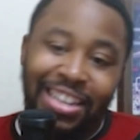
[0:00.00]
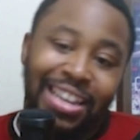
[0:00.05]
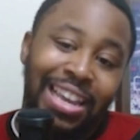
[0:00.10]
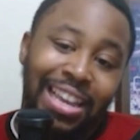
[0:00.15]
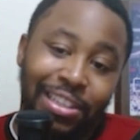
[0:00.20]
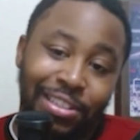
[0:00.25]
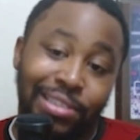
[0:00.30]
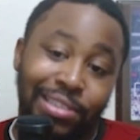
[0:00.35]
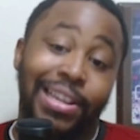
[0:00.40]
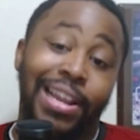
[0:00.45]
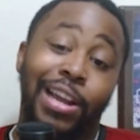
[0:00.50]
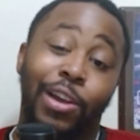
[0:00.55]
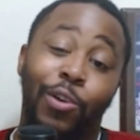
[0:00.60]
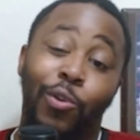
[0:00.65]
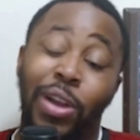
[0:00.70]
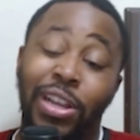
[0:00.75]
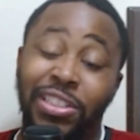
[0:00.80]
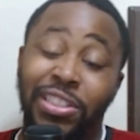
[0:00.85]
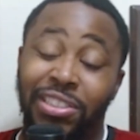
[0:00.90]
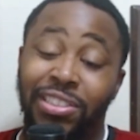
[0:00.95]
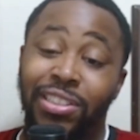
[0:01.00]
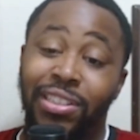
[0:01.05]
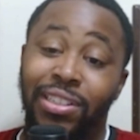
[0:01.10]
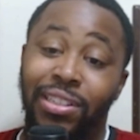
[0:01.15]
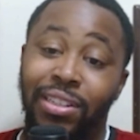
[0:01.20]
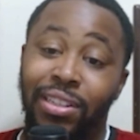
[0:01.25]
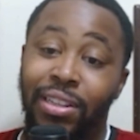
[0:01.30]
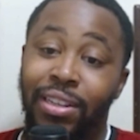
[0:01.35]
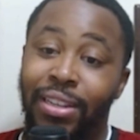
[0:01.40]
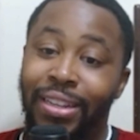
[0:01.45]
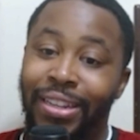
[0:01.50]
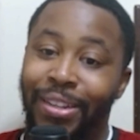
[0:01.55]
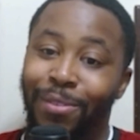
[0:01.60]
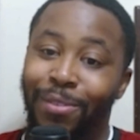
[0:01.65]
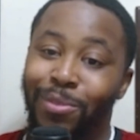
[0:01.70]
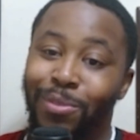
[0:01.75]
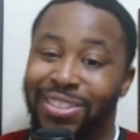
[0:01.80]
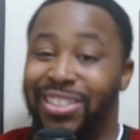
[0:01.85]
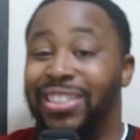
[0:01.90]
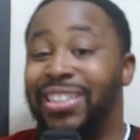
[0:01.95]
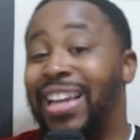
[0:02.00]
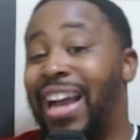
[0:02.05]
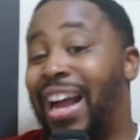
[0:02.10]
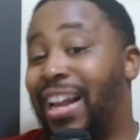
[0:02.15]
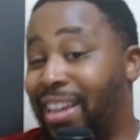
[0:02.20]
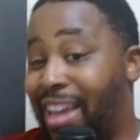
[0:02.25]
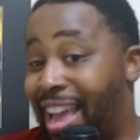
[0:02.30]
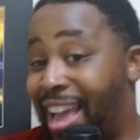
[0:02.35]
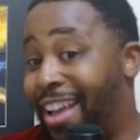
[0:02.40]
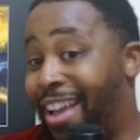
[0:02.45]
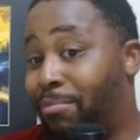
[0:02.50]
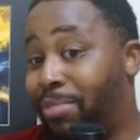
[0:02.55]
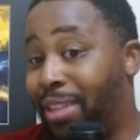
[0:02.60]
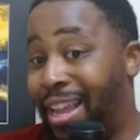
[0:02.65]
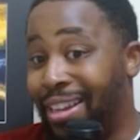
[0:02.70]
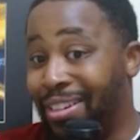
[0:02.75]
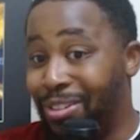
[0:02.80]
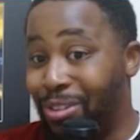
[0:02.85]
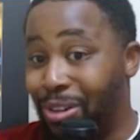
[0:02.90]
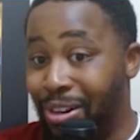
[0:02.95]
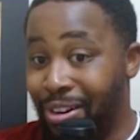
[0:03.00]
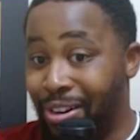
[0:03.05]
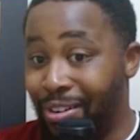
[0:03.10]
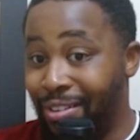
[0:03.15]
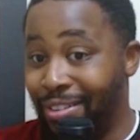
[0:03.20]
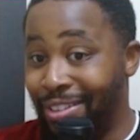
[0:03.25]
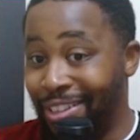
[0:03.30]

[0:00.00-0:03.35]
answer that question when she got a half black daughter.